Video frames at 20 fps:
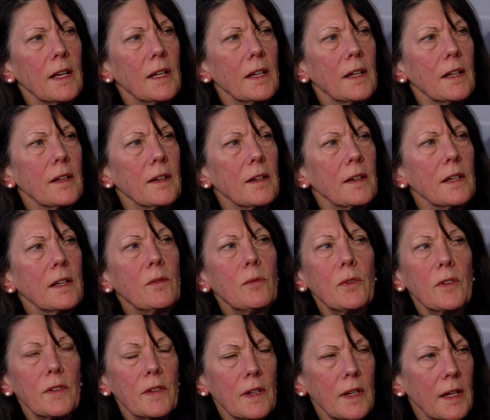and
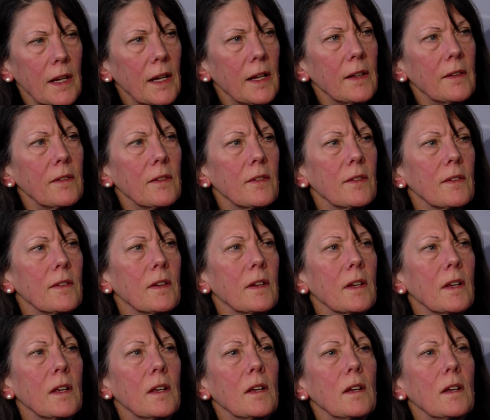it was against